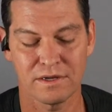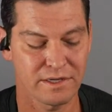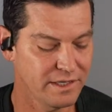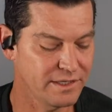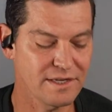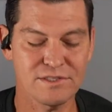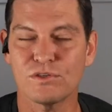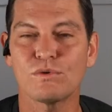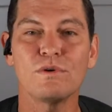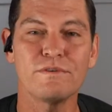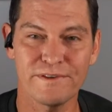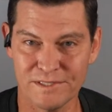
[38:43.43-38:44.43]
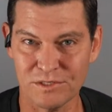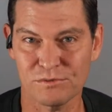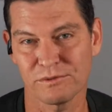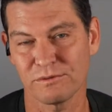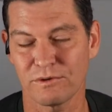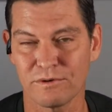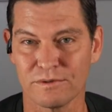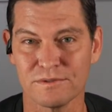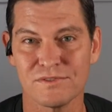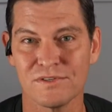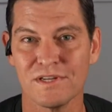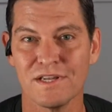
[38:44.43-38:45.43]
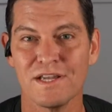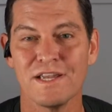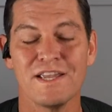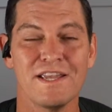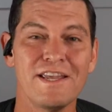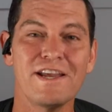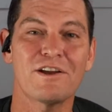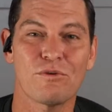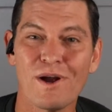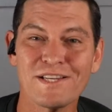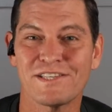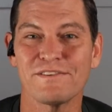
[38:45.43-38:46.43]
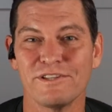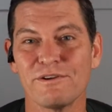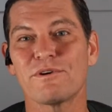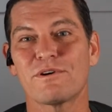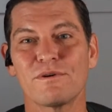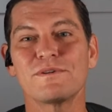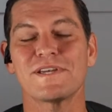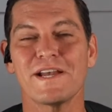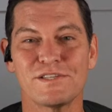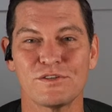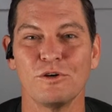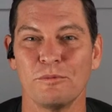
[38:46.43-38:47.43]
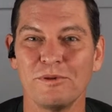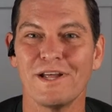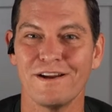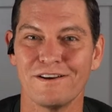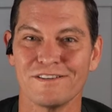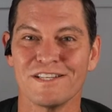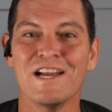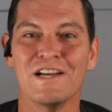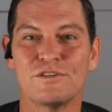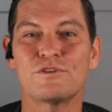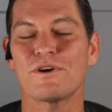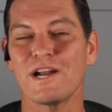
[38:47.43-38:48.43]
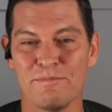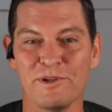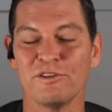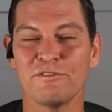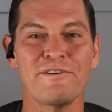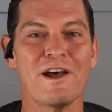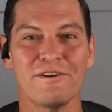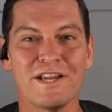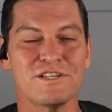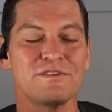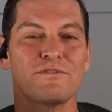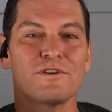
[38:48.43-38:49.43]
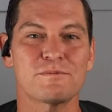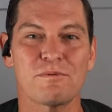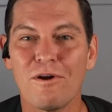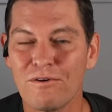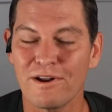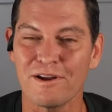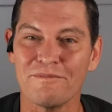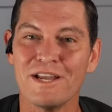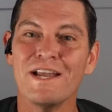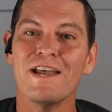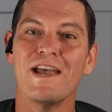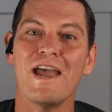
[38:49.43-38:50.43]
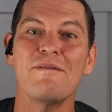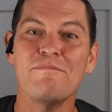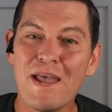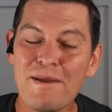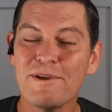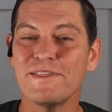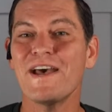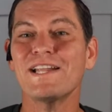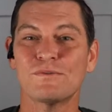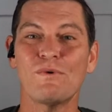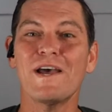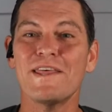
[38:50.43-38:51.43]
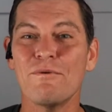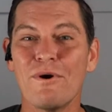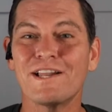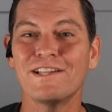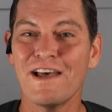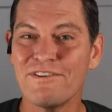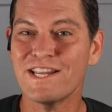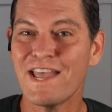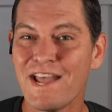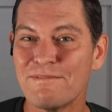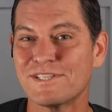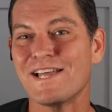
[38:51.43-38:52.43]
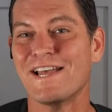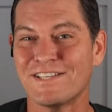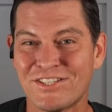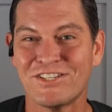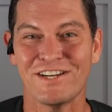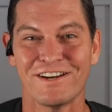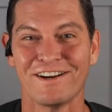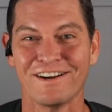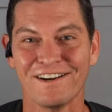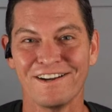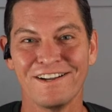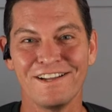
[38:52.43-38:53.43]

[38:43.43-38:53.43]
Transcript: He does school visits with recruits. He aggressively recruits high school players to try to build a foundation for his program. And maybe that's why they won 11 games last year.